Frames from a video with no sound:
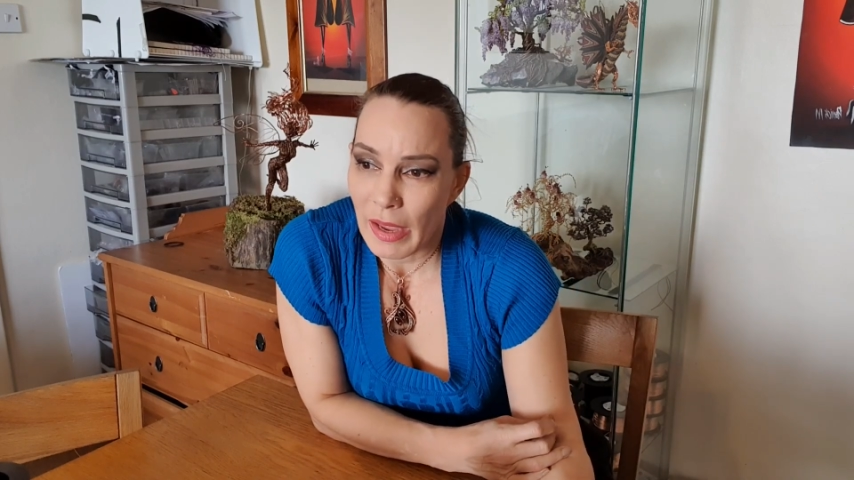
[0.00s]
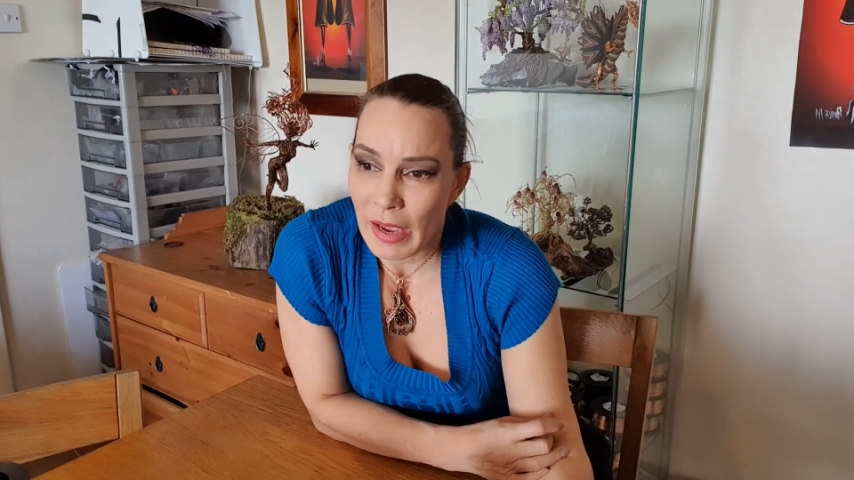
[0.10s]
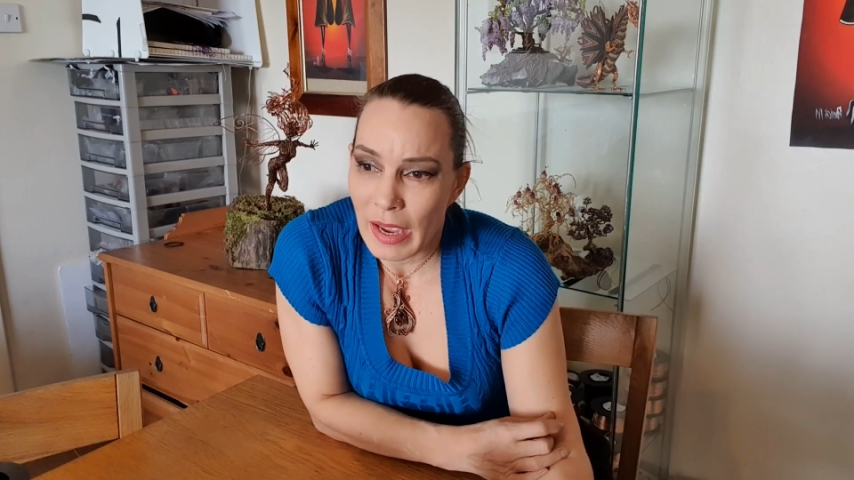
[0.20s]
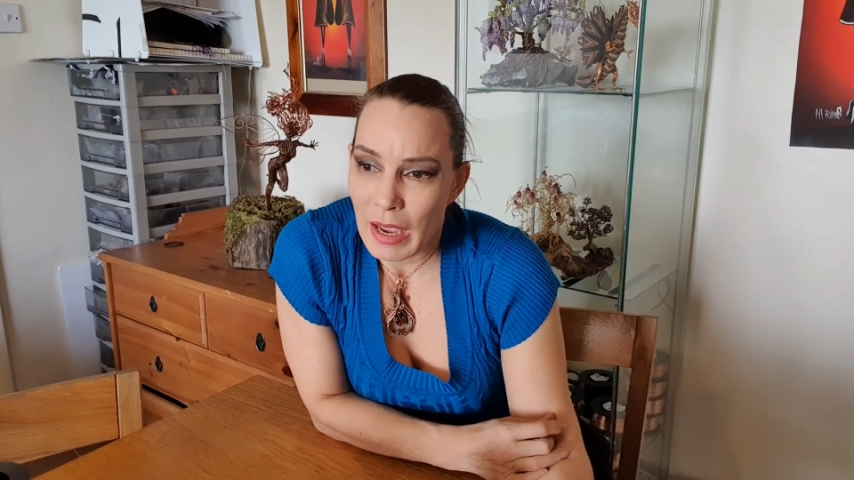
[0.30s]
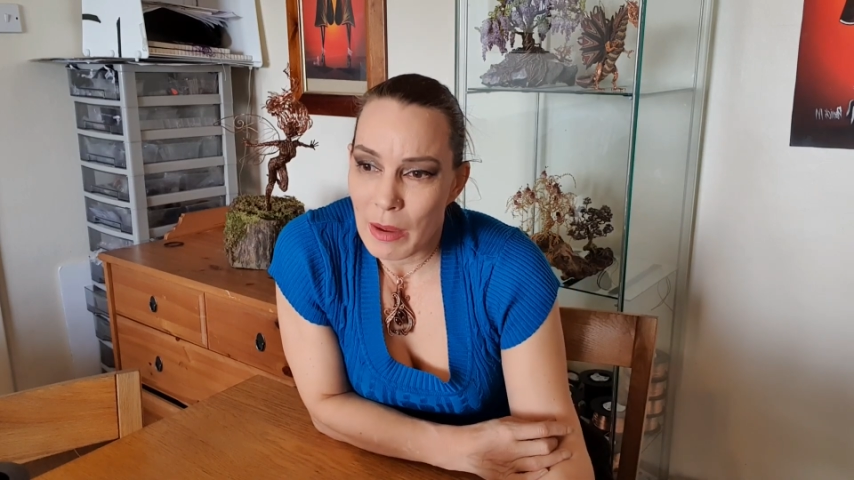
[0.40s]

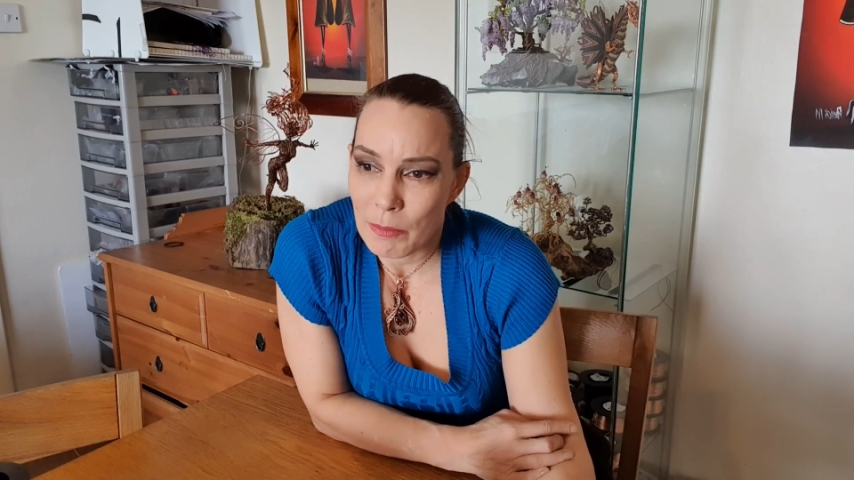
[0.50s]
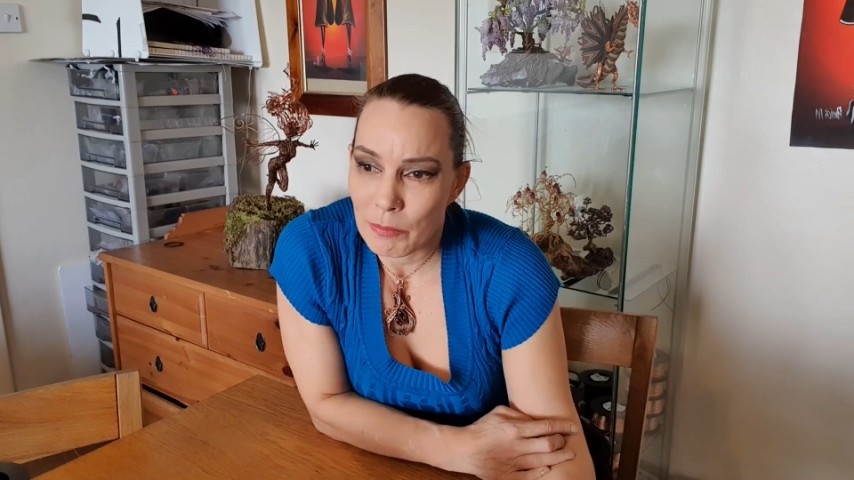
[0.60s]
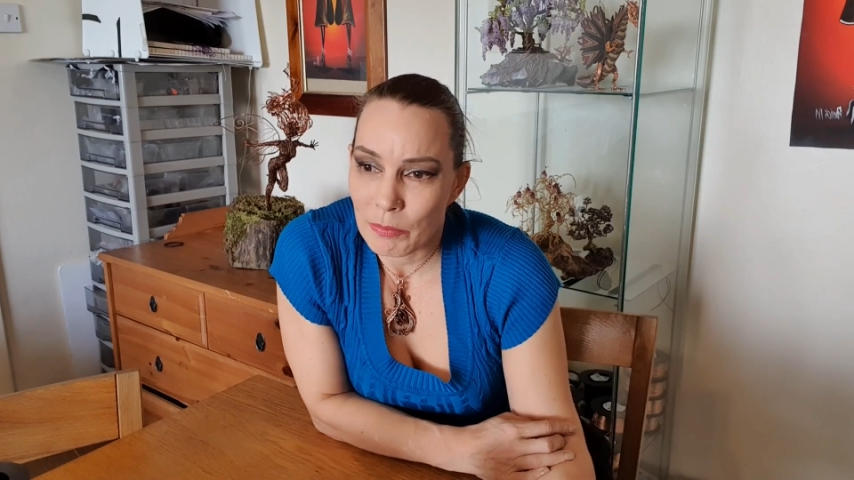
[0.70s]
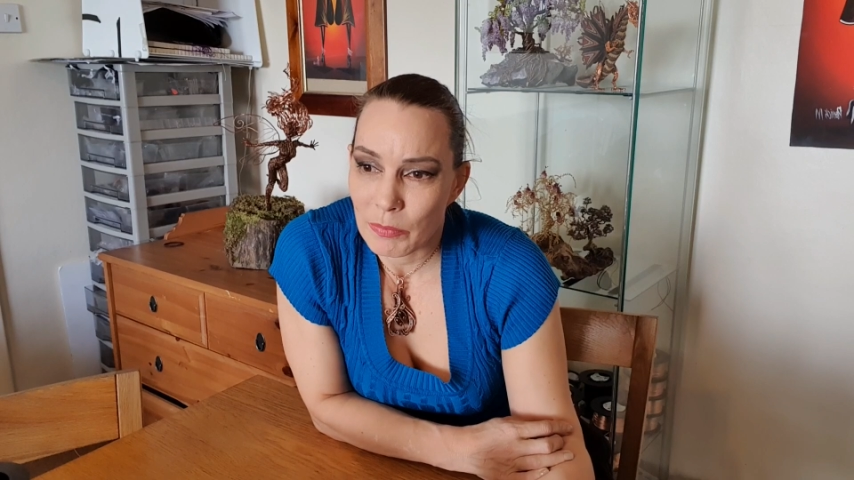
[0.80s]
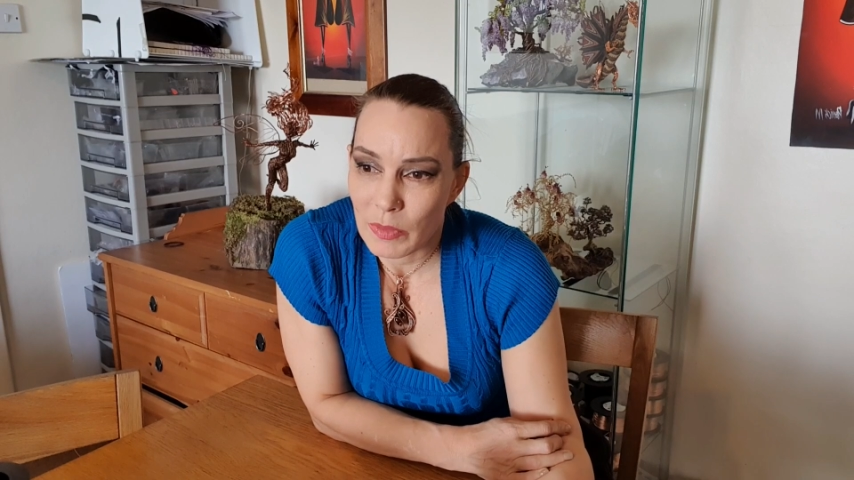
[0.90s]

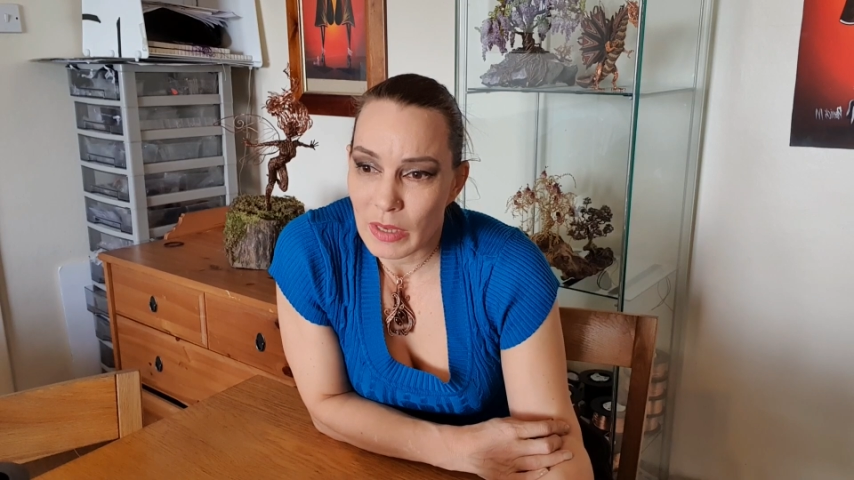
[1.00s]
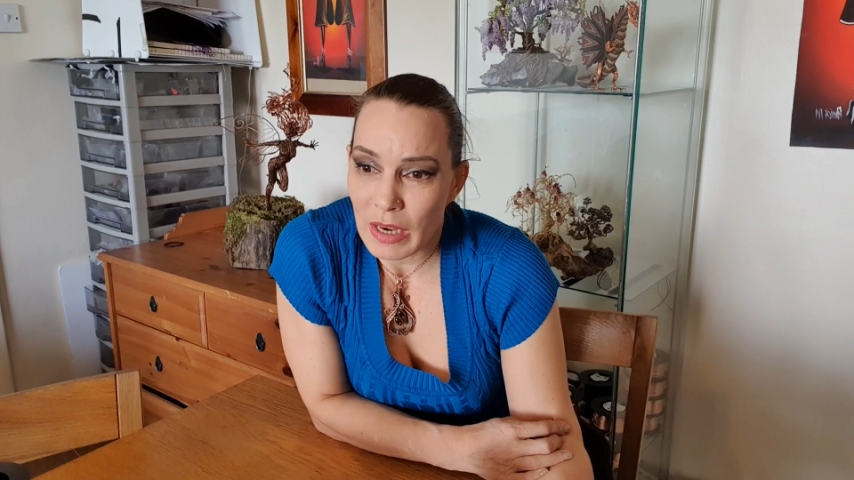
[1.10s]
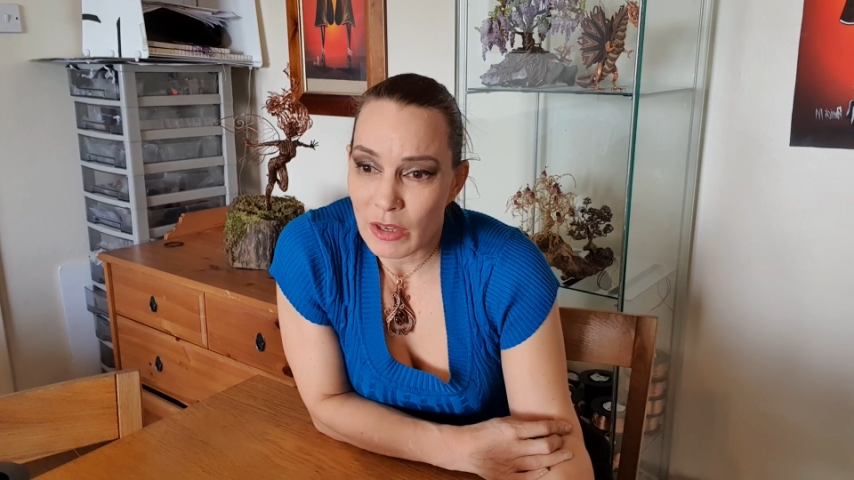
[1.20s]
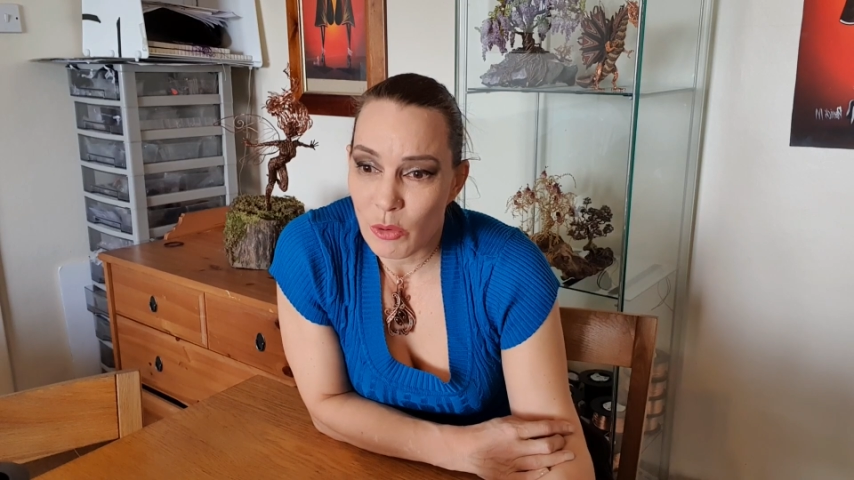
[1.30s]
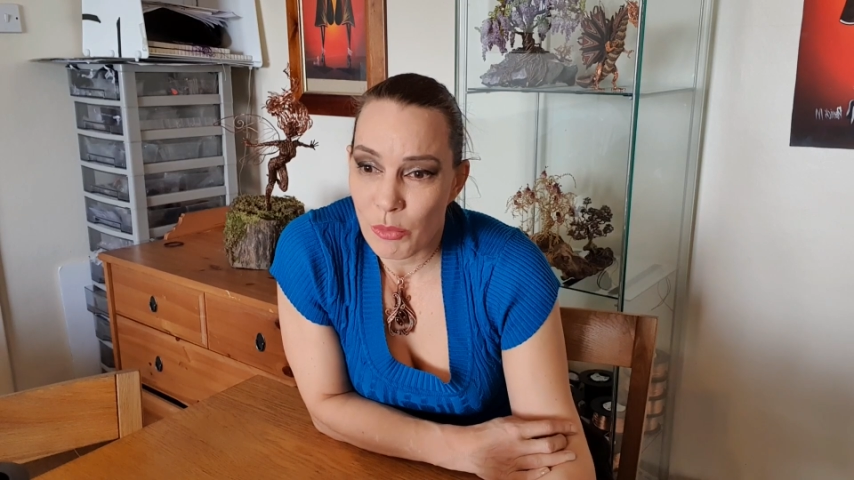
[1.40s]

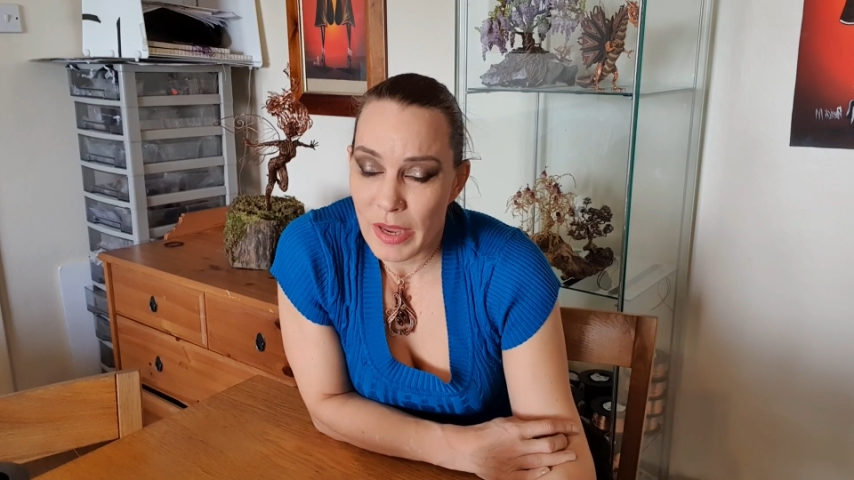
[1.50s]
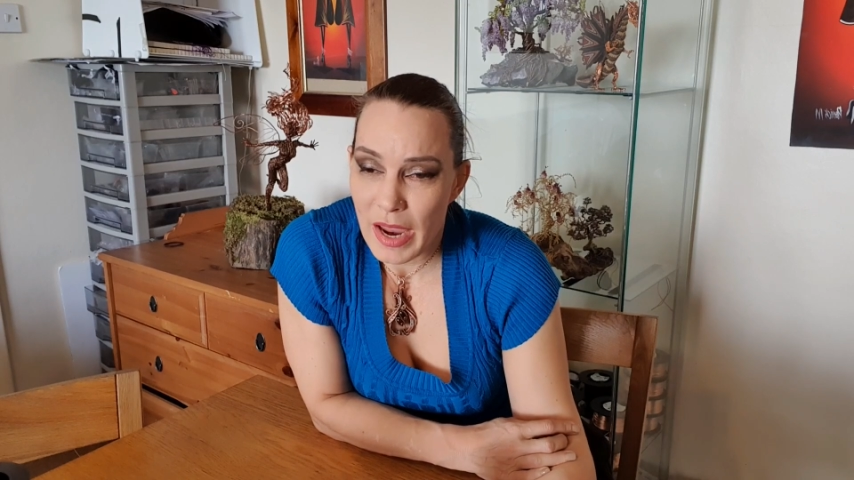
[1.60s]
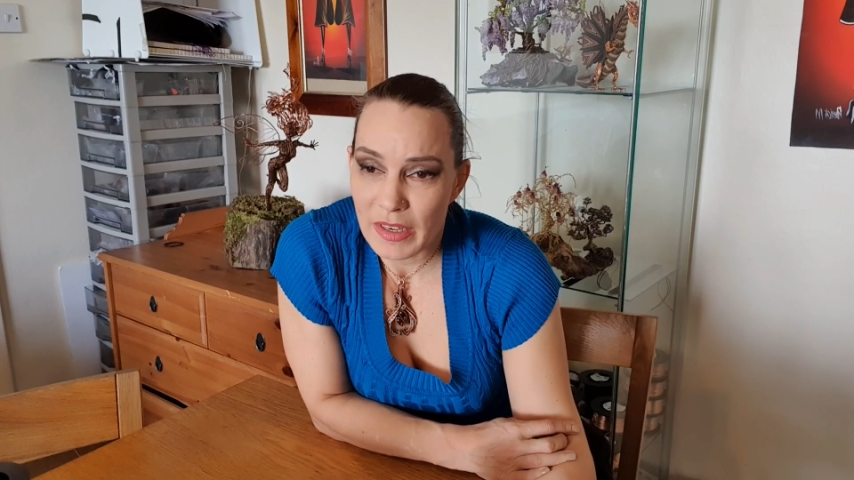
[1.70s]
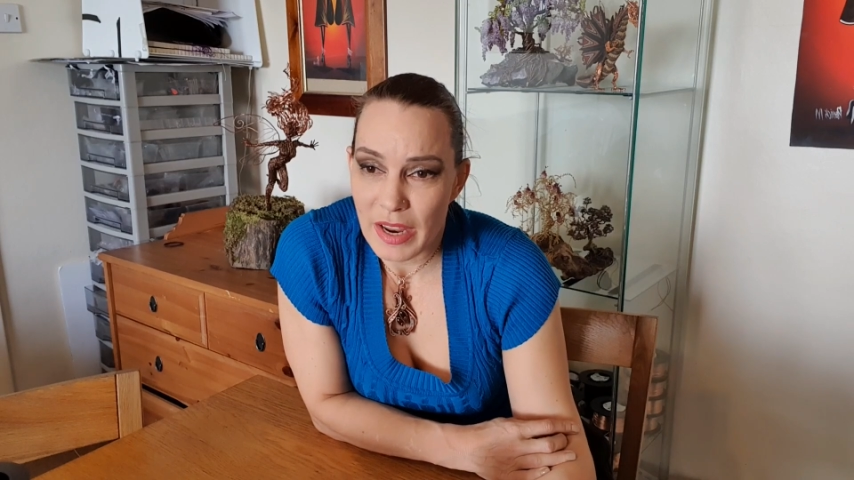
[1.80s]
and create